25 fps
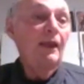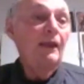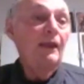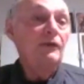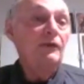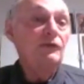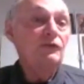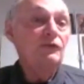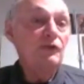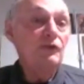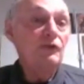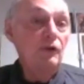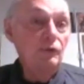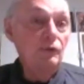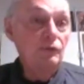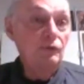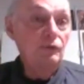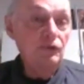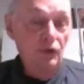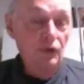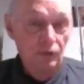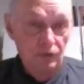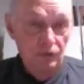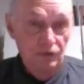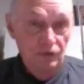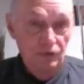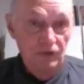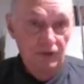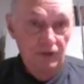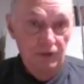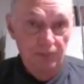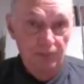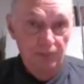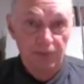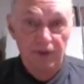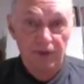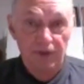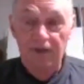So Joe is on
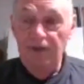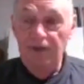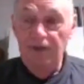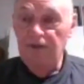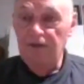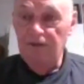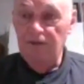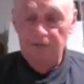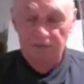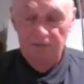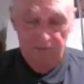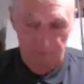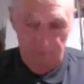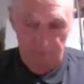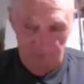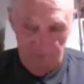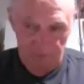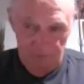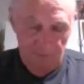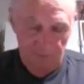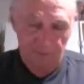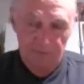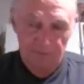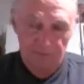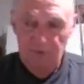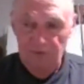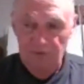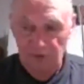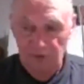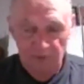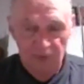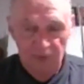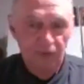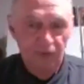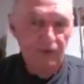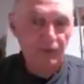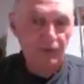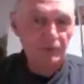the plane, and the
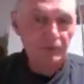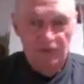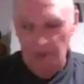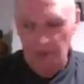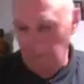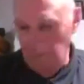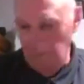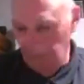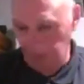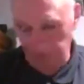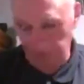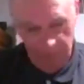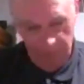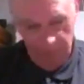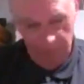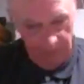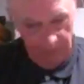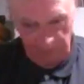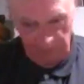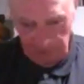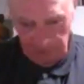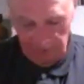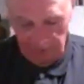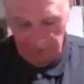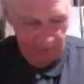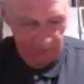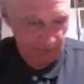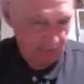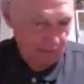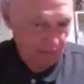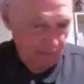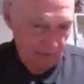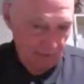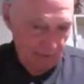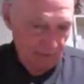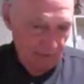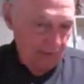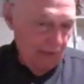limo comes up, and
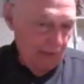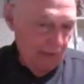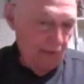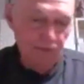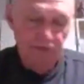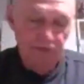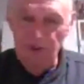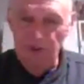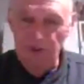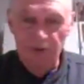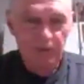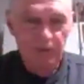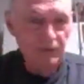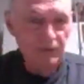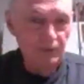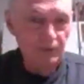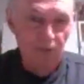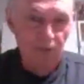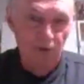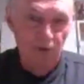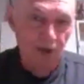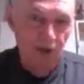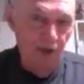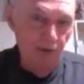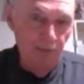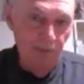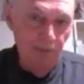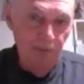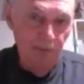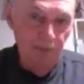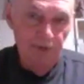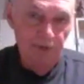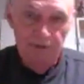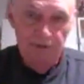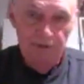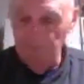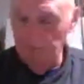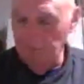out comes Bob,
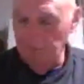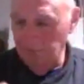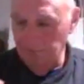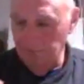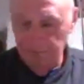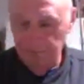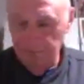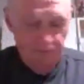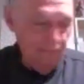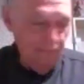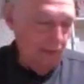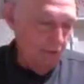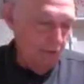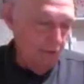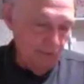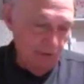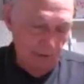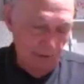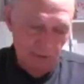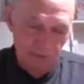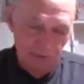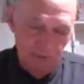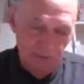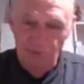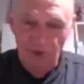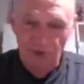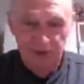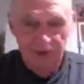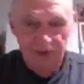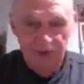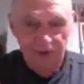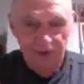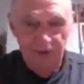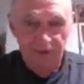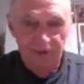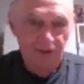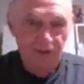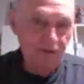and out comes
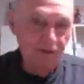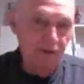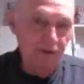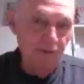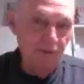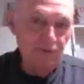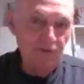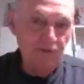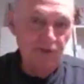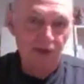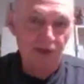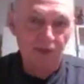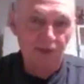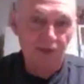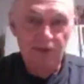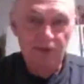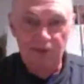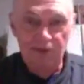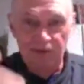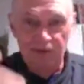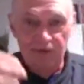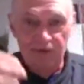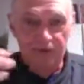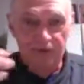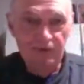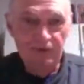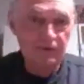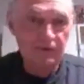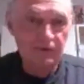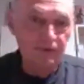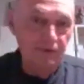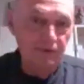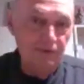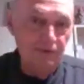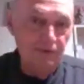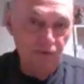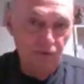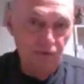Frankie, and out comes Tommy,
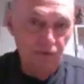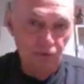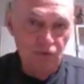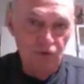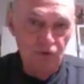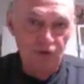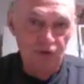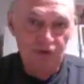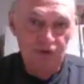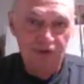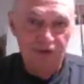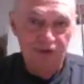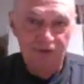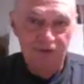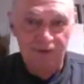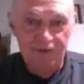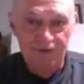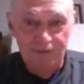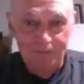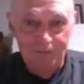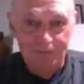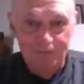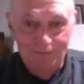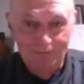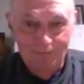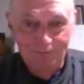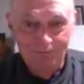and there's no Charlie Colello.